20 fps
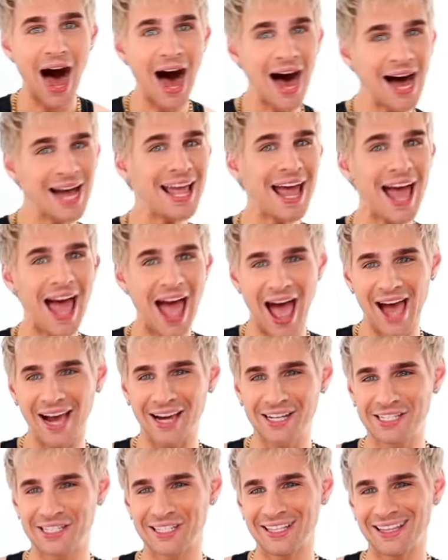I
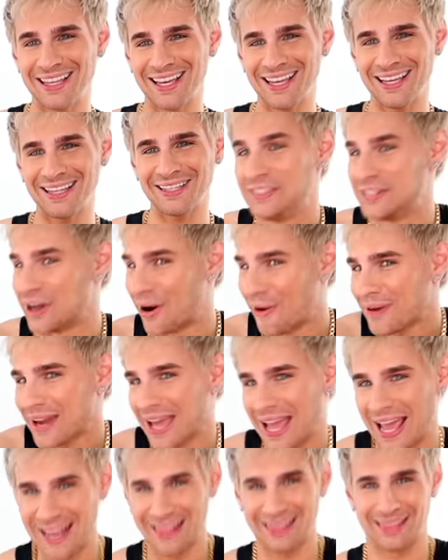actually don't
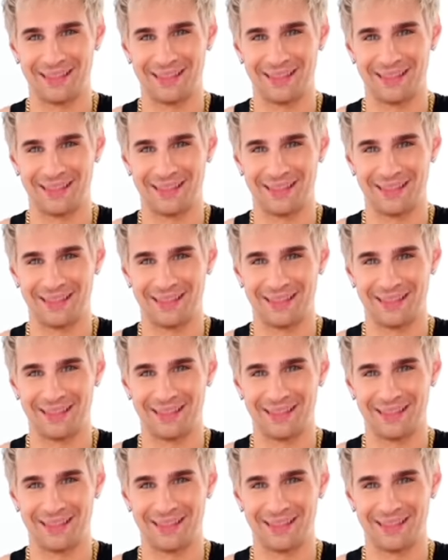hate